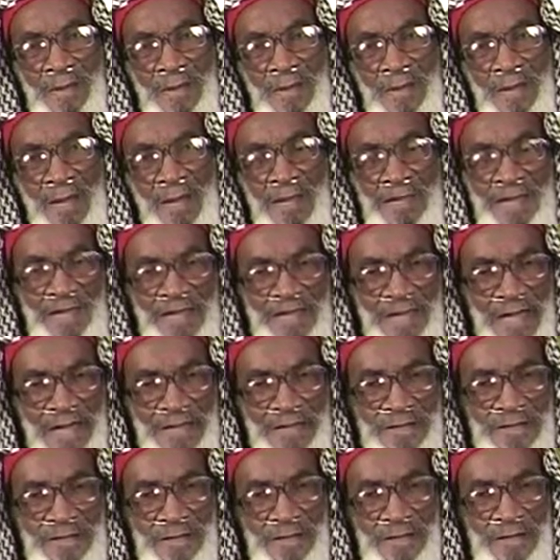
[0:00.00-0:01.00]
And
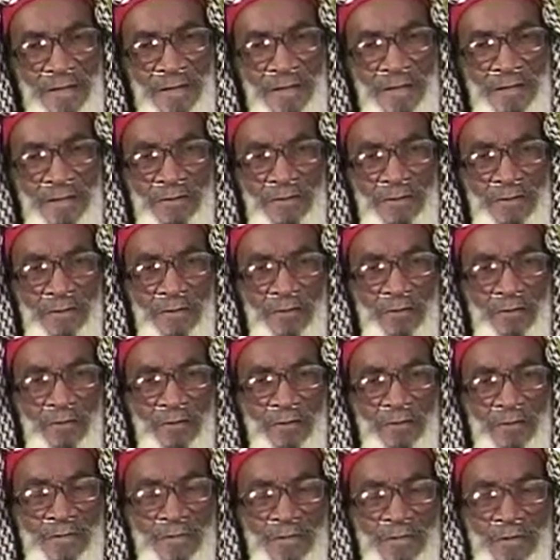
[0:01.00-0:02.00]
yet,
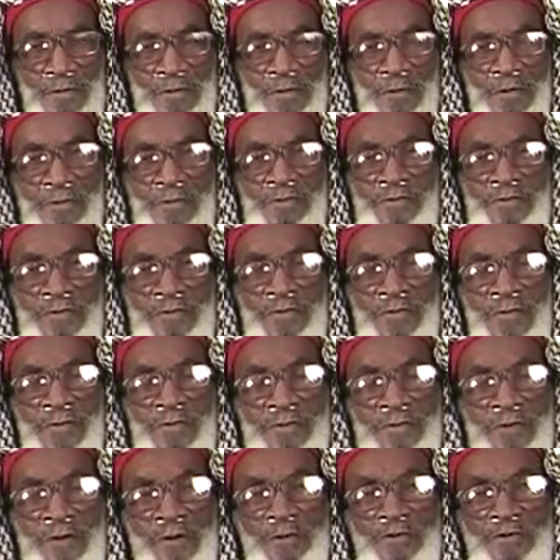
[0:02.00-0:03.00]
you don't
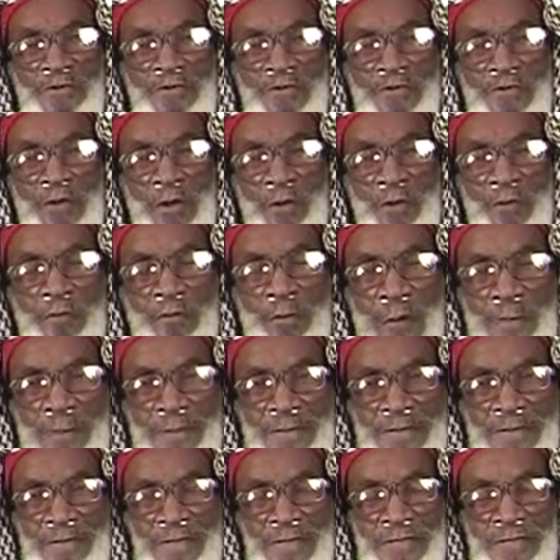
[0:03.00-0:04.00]
see no
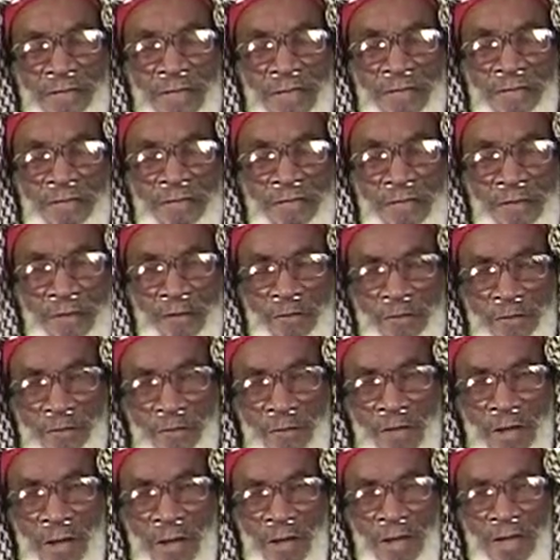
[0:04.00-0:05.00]
representation of you
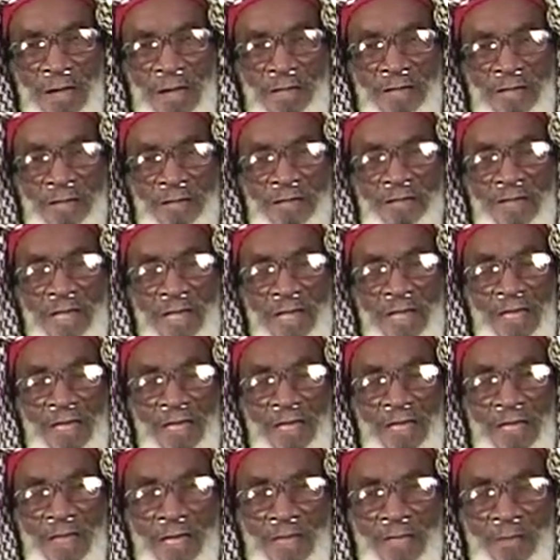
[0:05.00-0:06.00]
in the state,
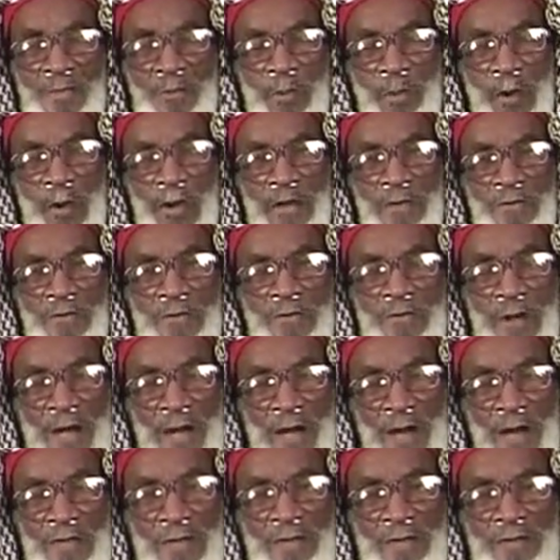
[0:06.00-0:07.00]
walking
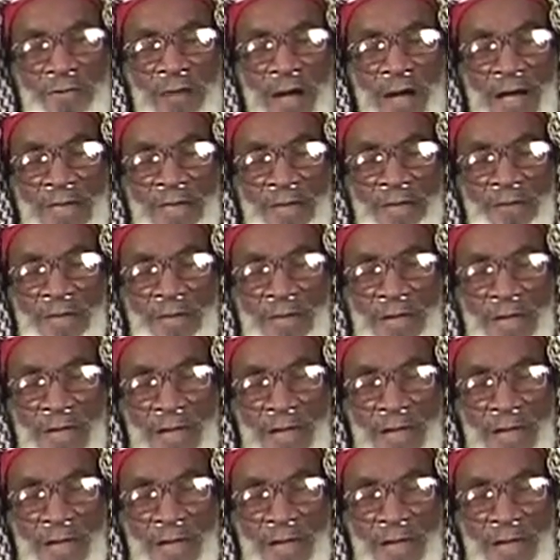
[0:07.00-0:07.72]
around trying to be